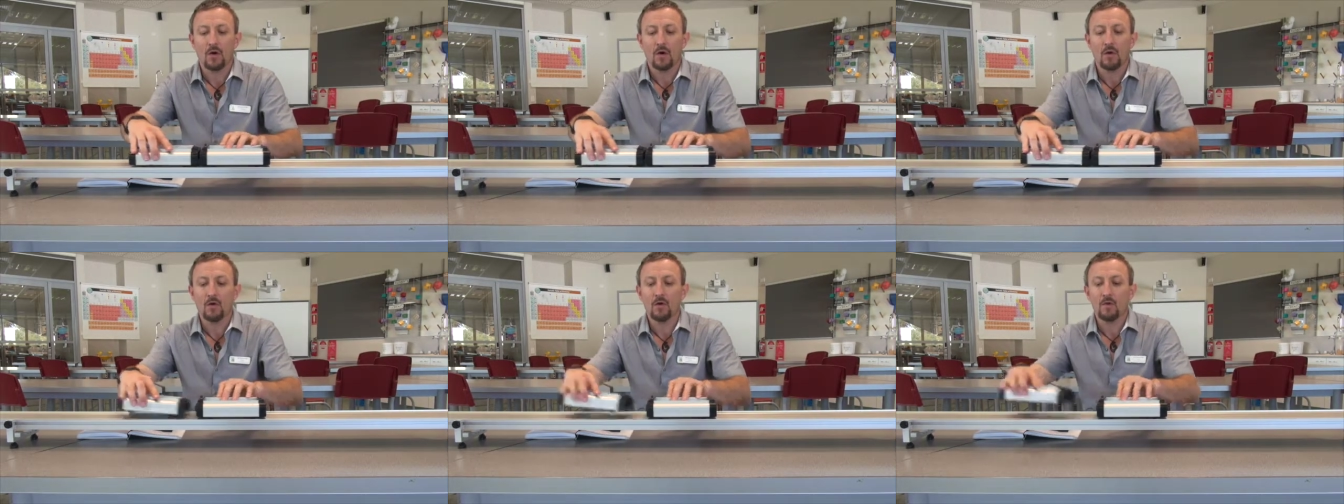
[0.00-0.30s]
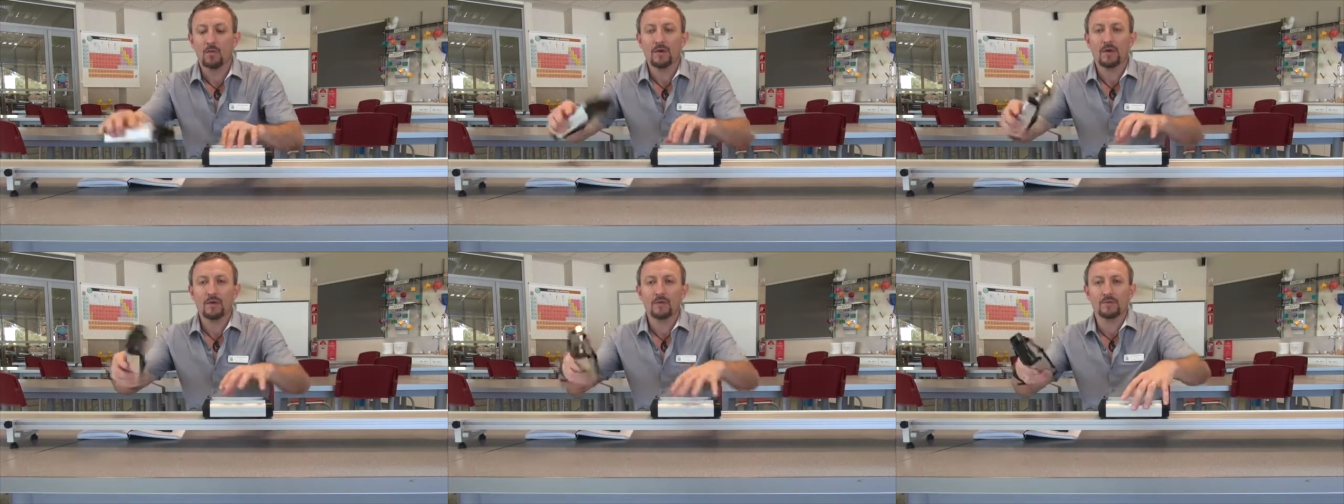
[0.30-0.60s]

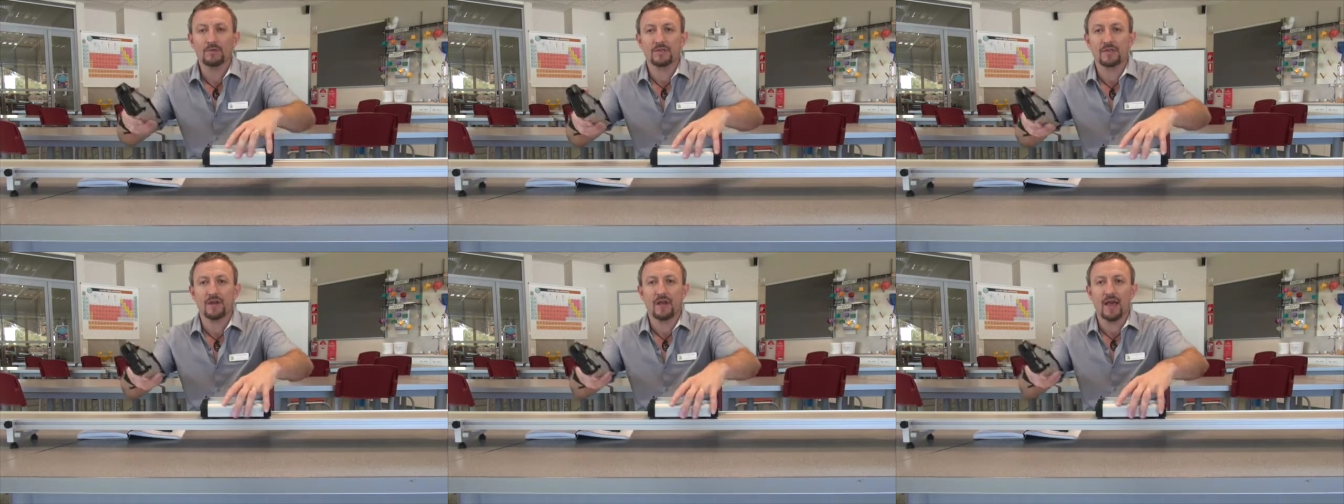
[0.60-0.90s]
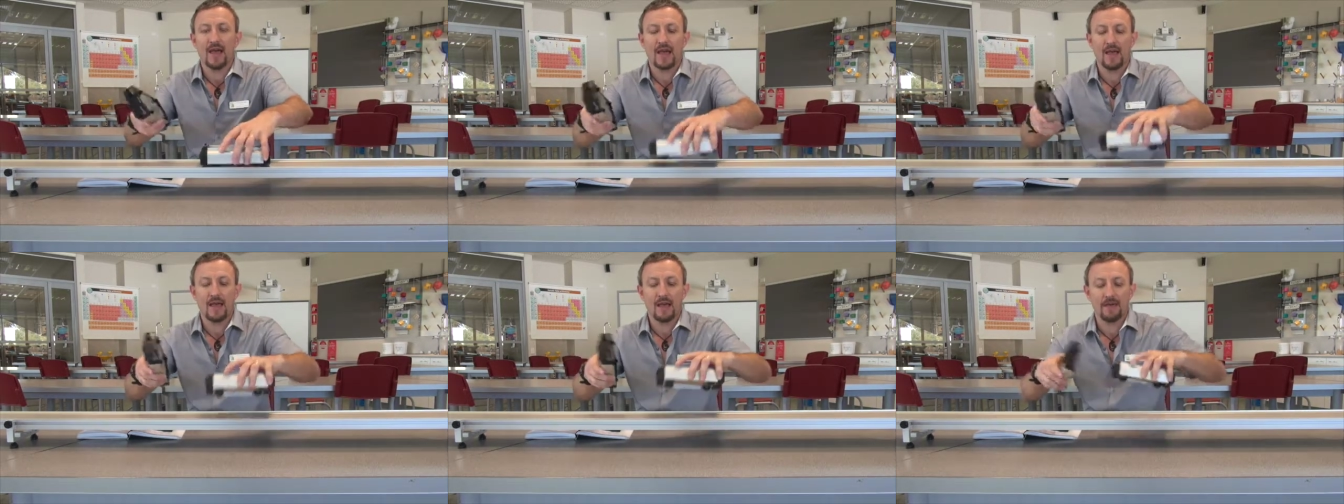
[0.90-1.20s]
or we also
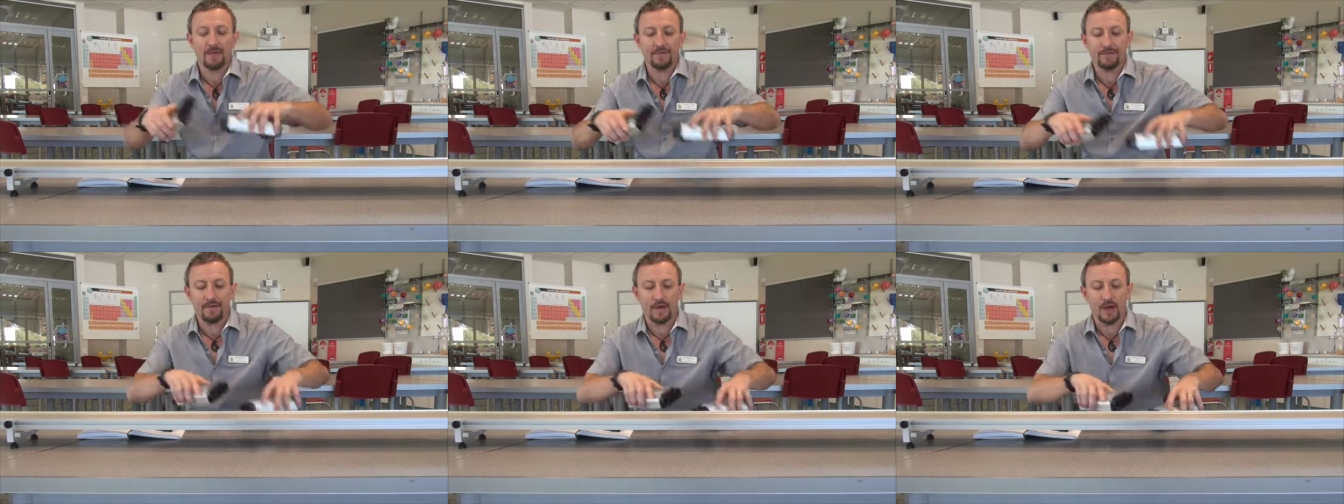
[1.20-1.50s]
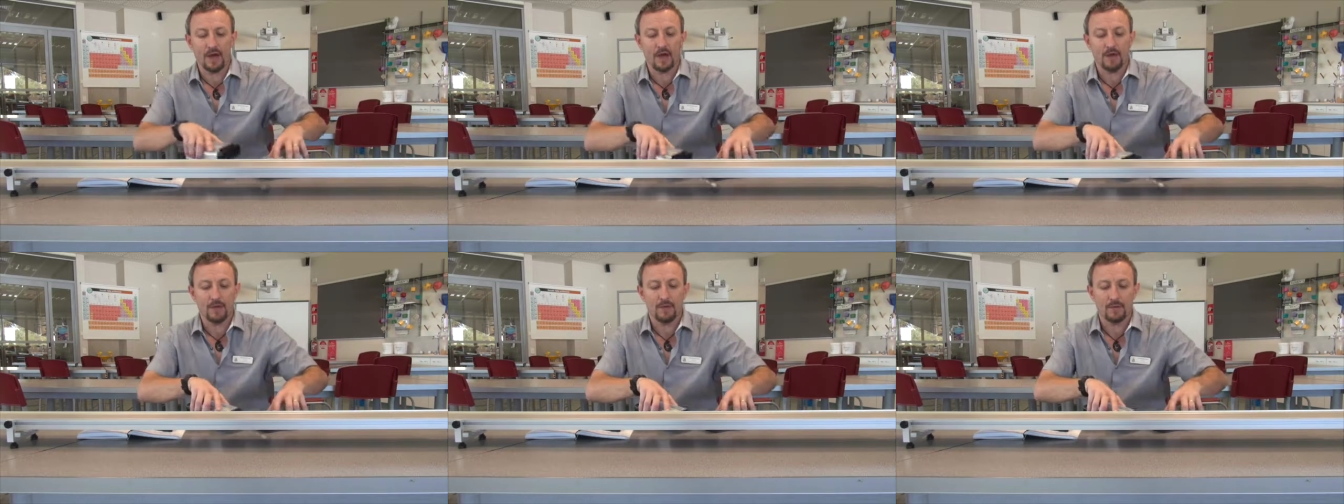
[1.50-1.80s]
have
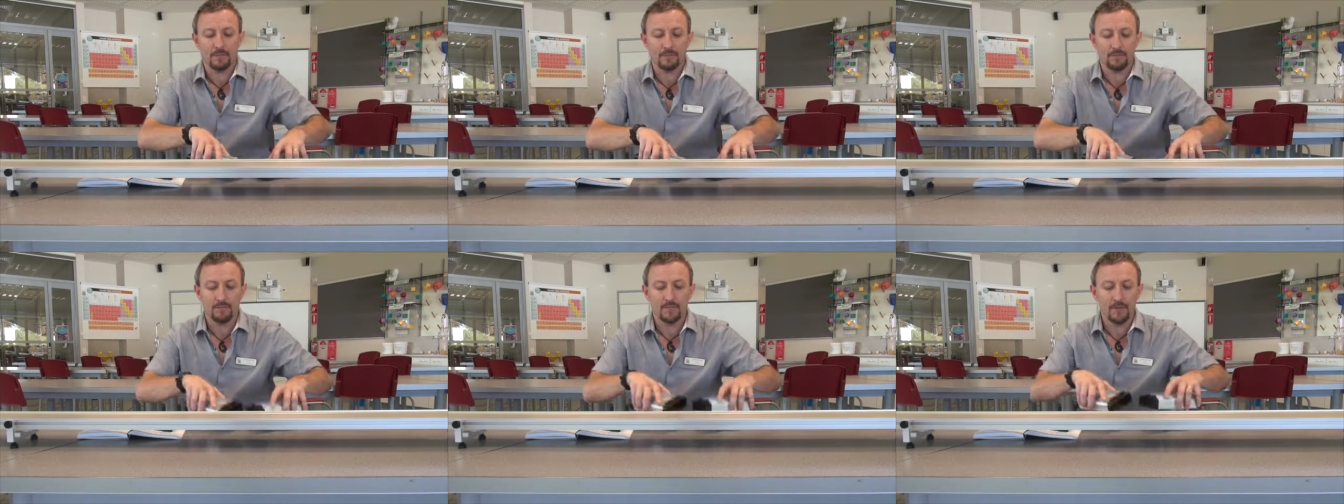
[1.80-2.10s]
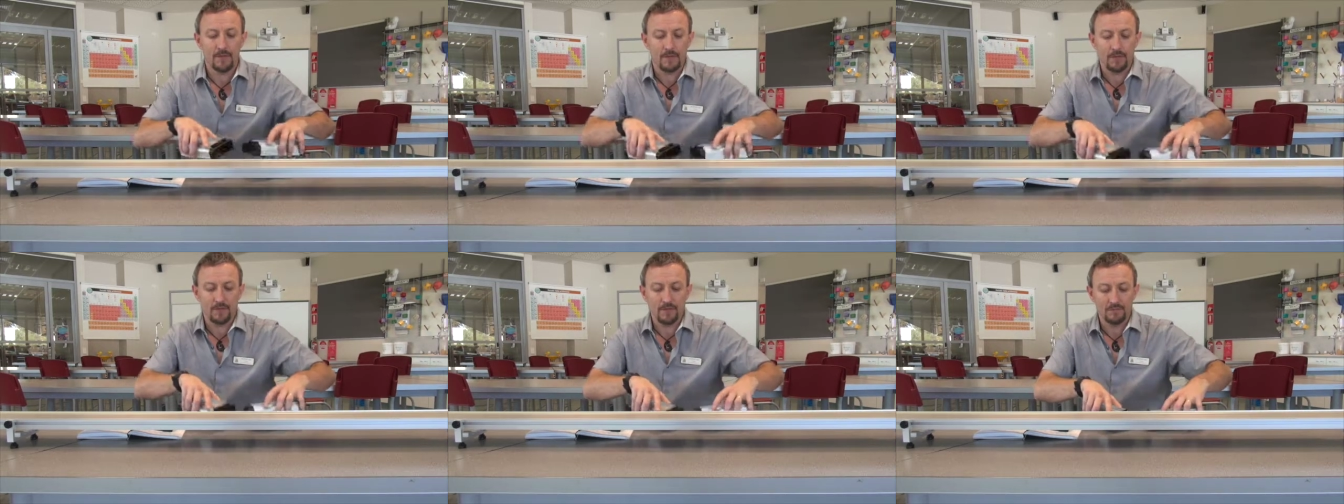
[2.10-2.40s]
um,
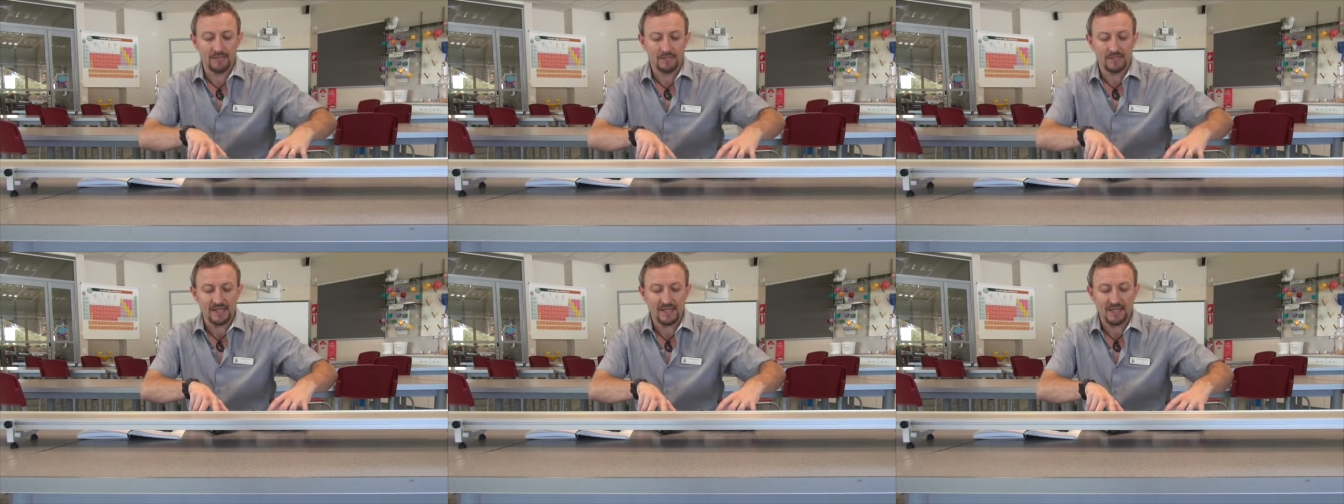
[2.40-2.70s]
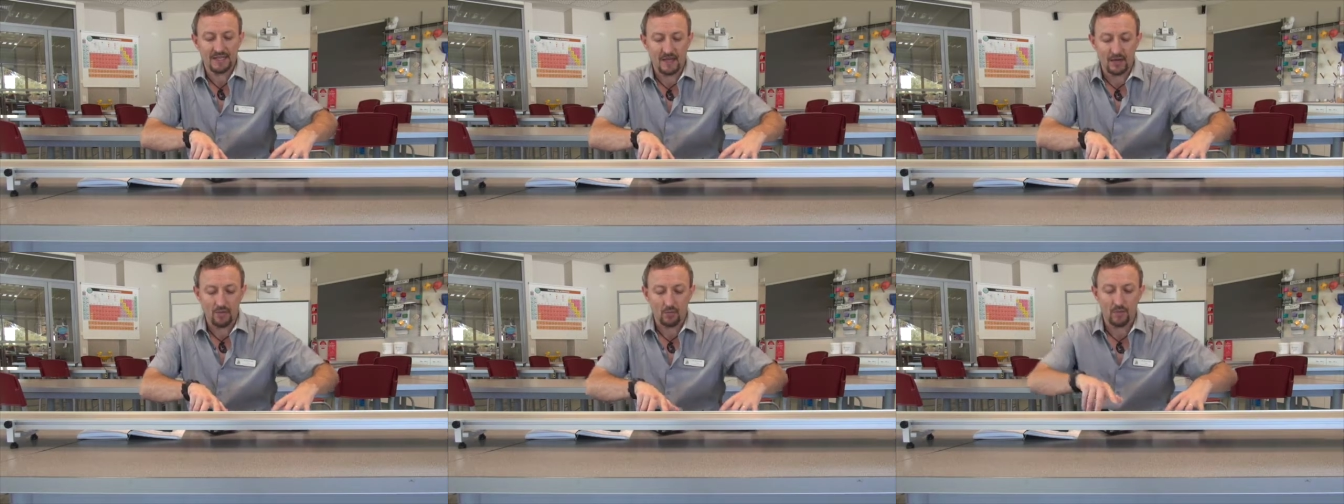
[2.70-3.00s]
them
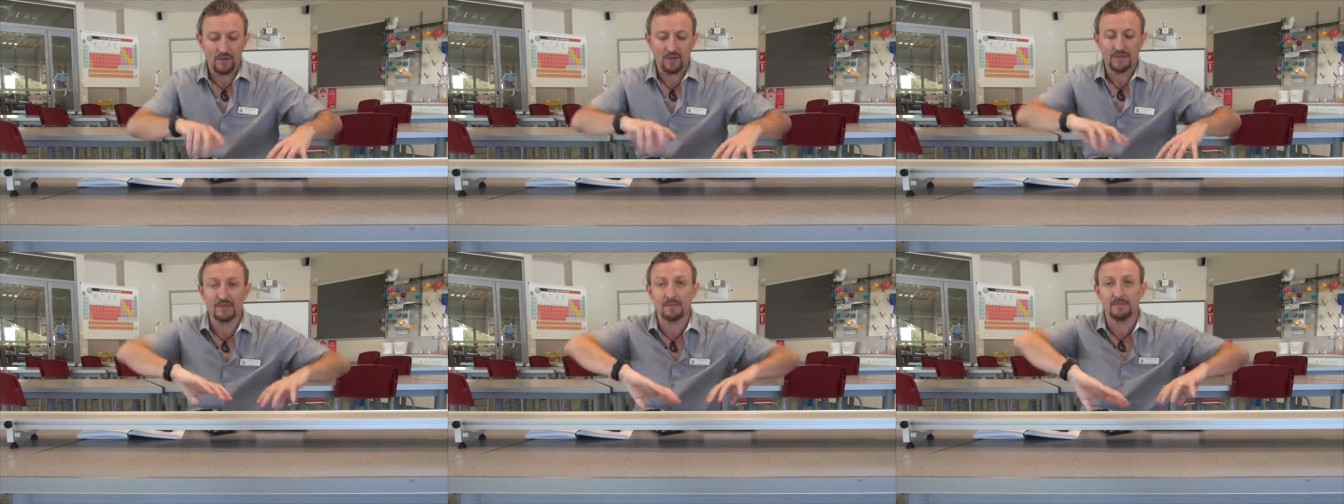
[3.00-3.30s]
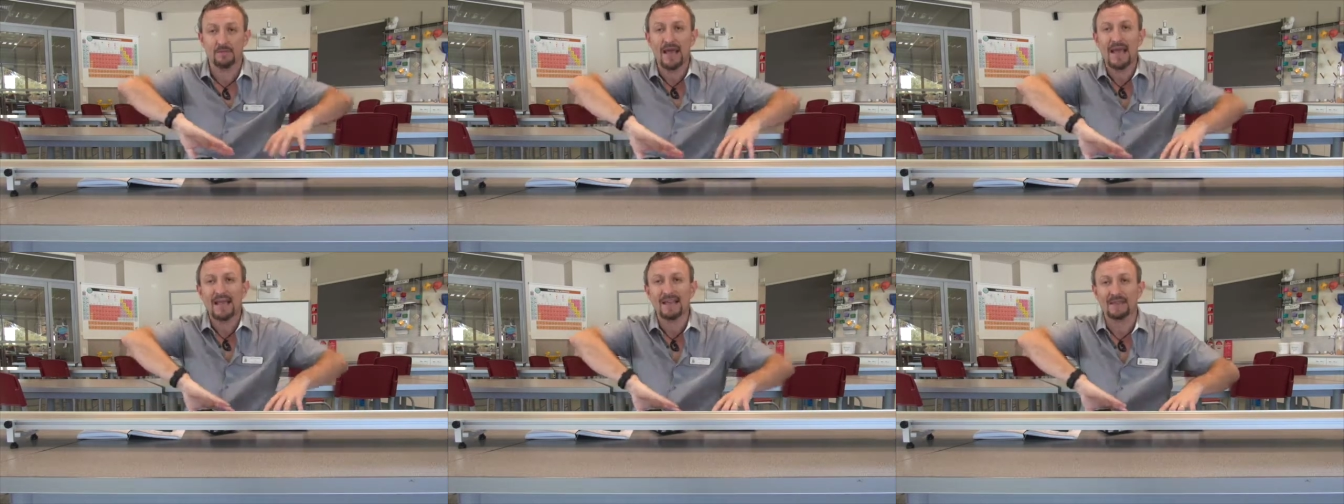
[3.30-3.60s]
set up with
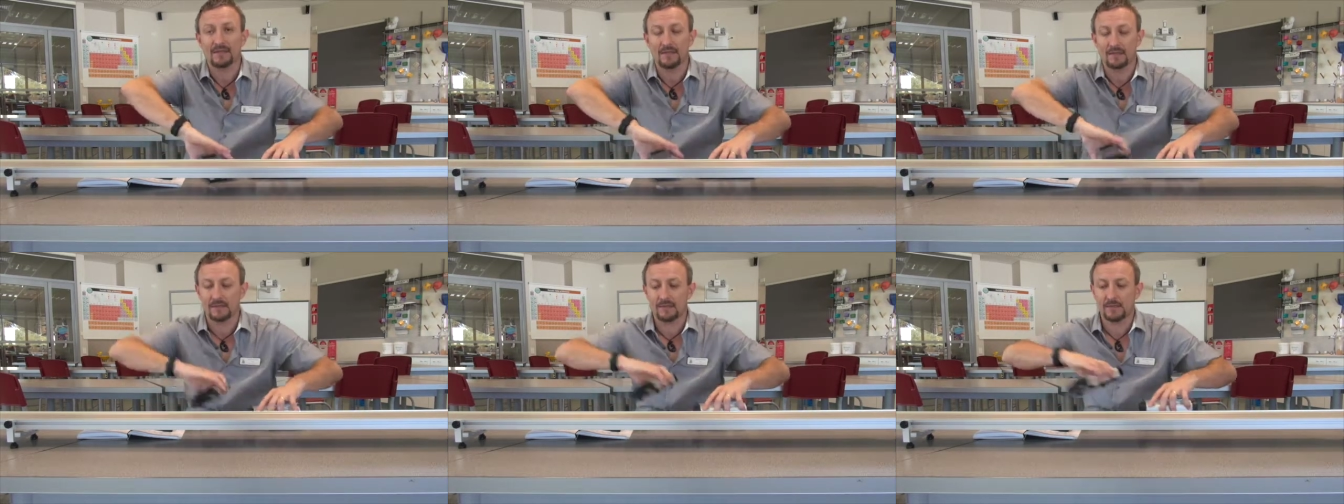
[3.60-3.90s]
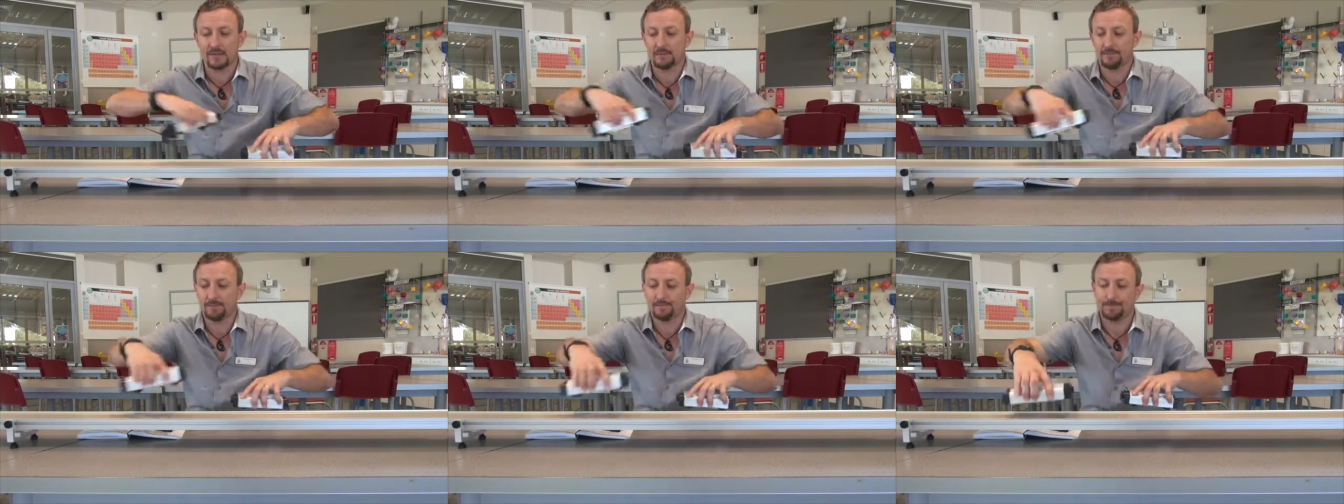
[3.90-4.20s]
some
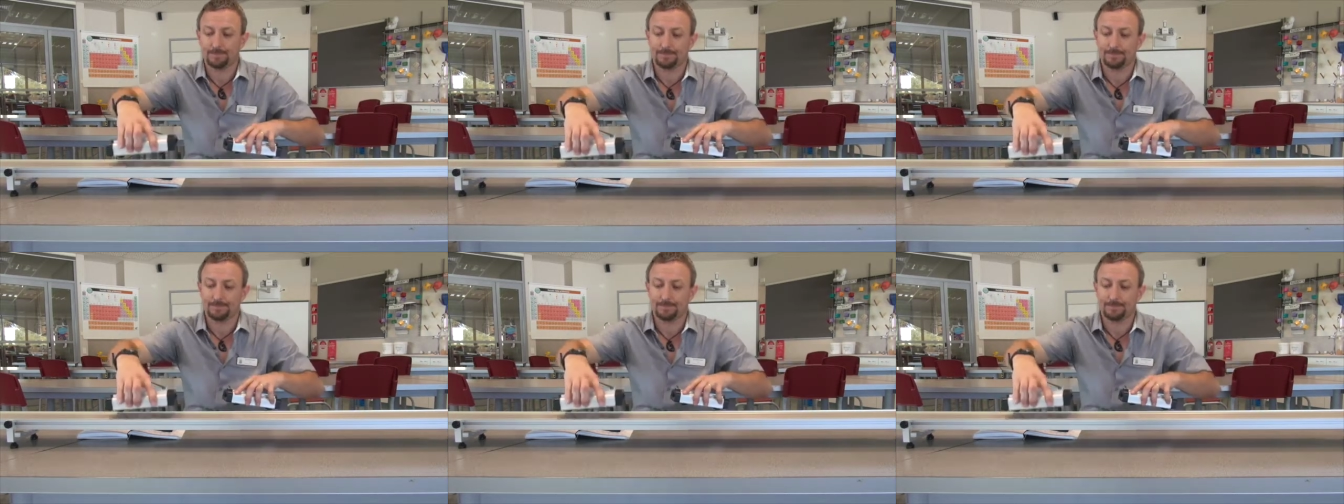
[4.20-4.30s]
magnets